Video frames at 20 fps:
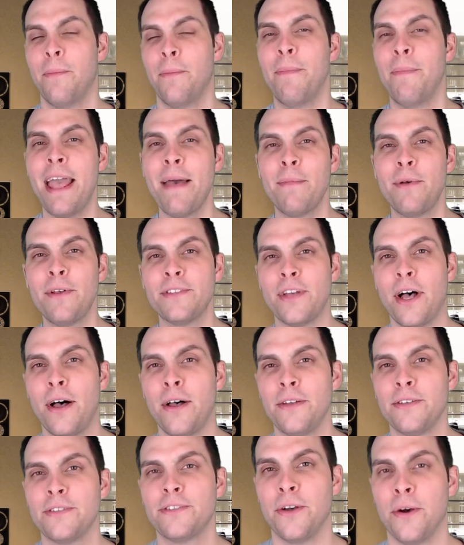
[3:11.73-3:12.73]
Mammals
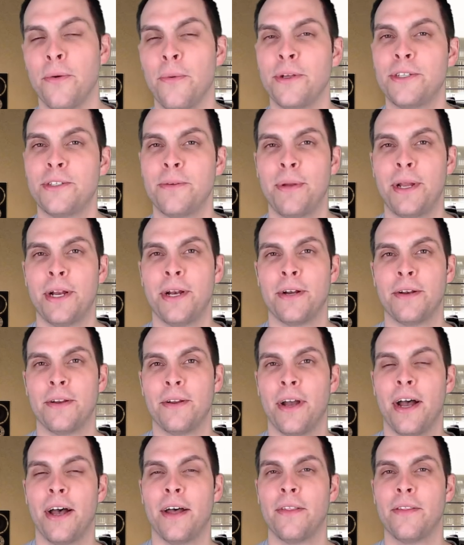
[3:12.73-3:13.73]
also, which
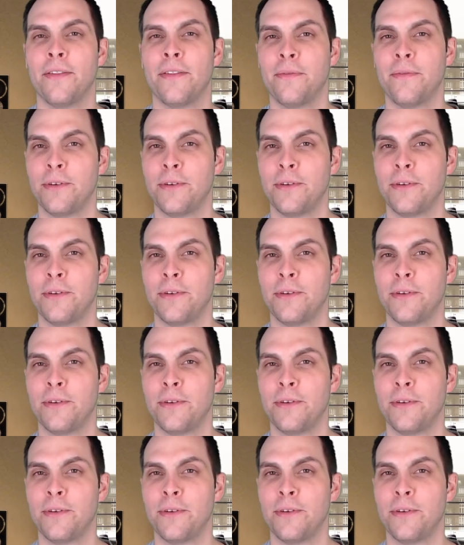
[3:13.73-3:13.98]
appeared uh,